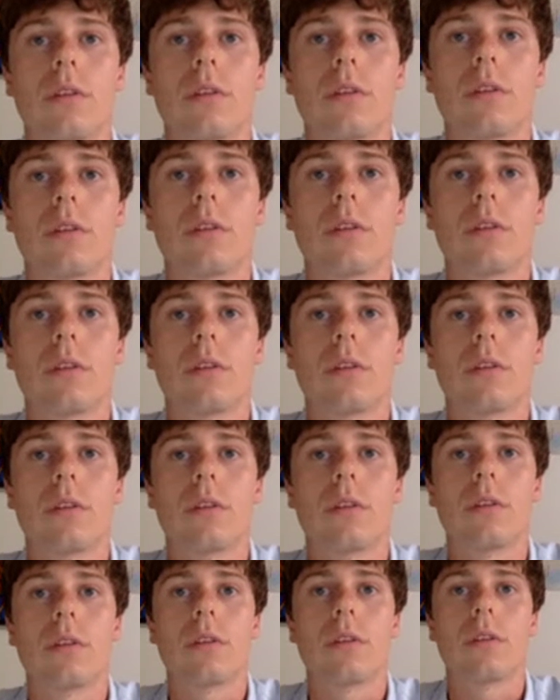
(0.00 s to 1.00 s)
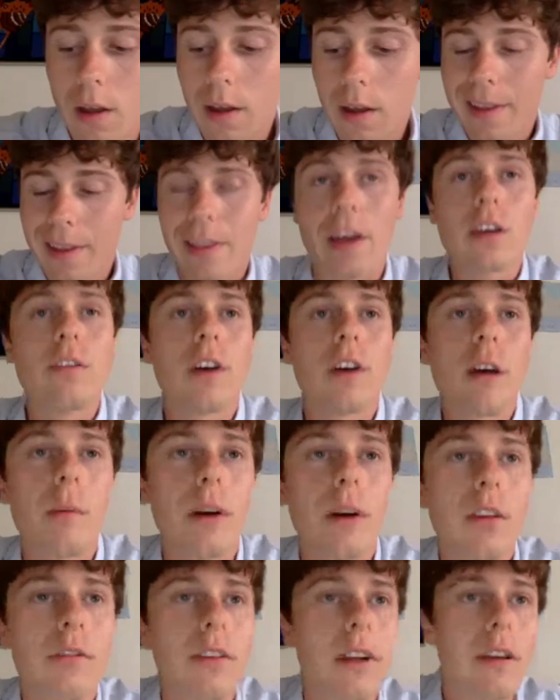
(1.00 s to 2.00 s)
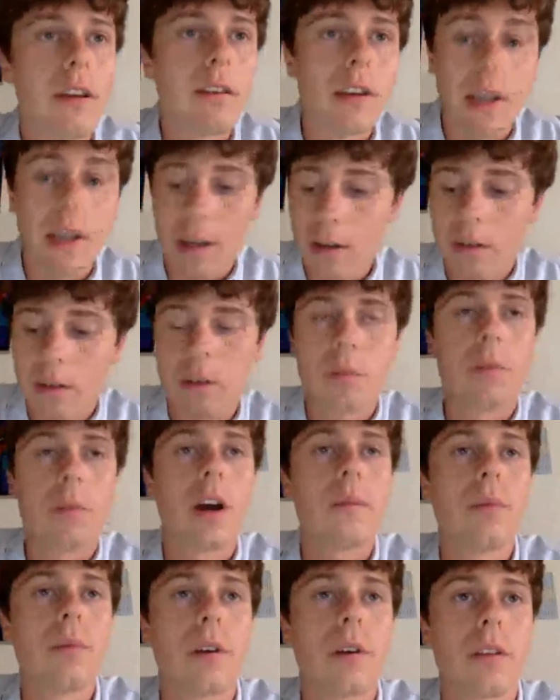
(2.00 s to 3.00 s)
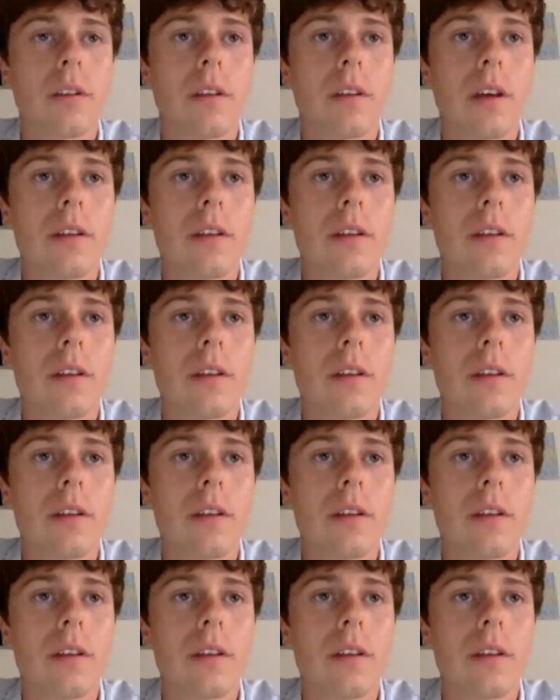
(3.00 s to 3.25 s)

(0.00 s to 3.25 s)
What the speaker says: with time. Thank you very much for listening to my